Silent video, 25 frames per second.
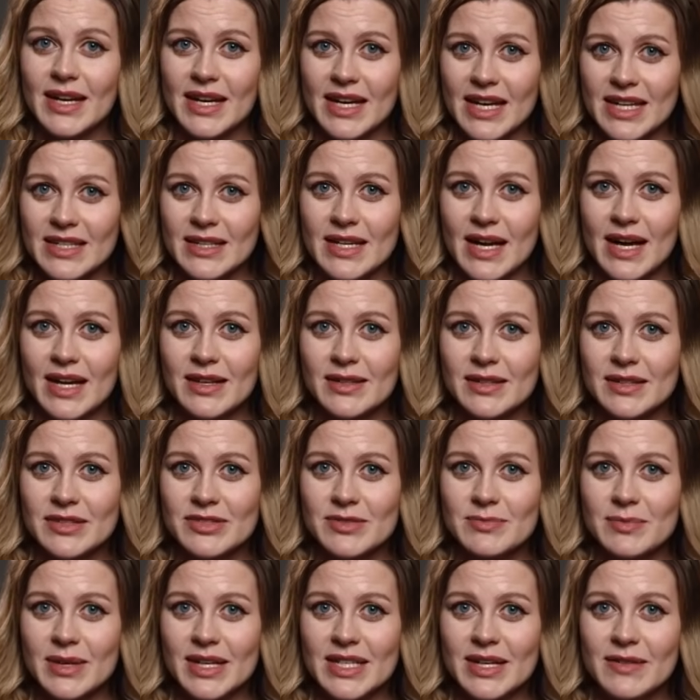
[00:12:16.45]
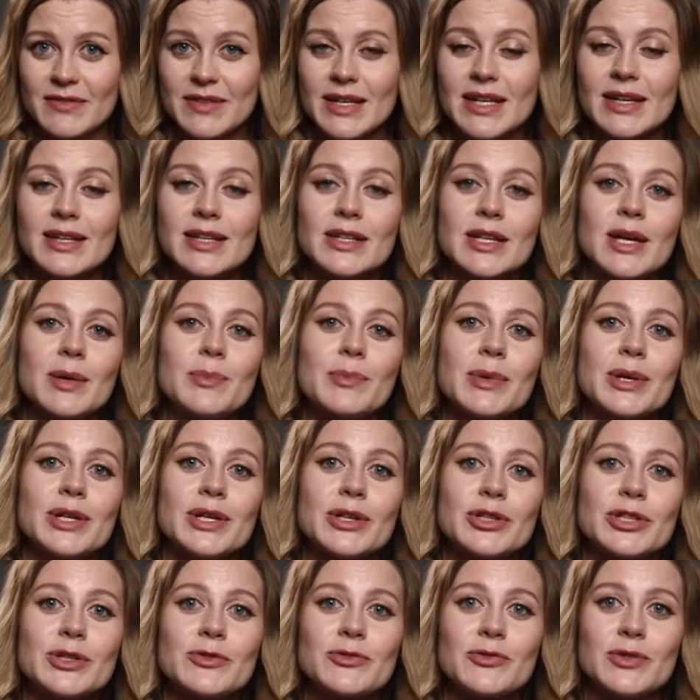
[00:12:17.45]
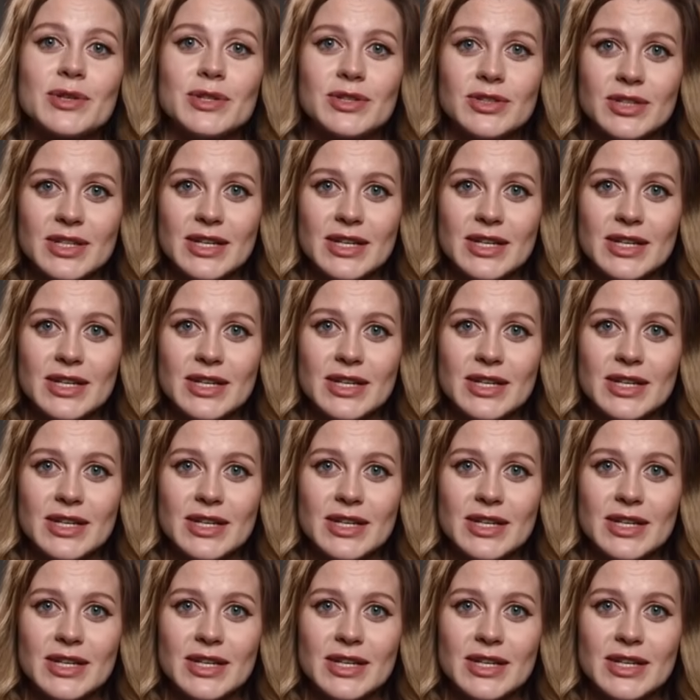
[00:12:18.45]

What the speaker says: and others may have ended up in a different